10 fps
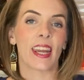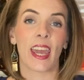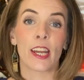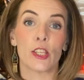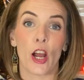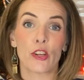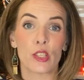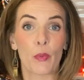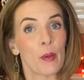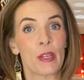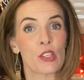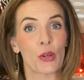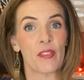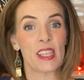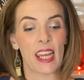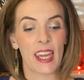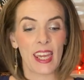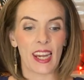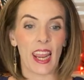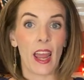and I had a doctor's appointment during the day
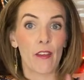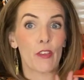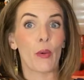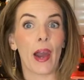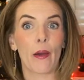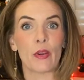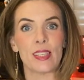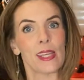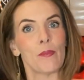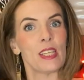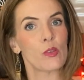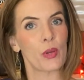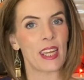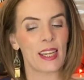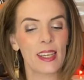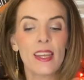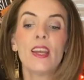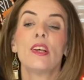and I had a few hours in between.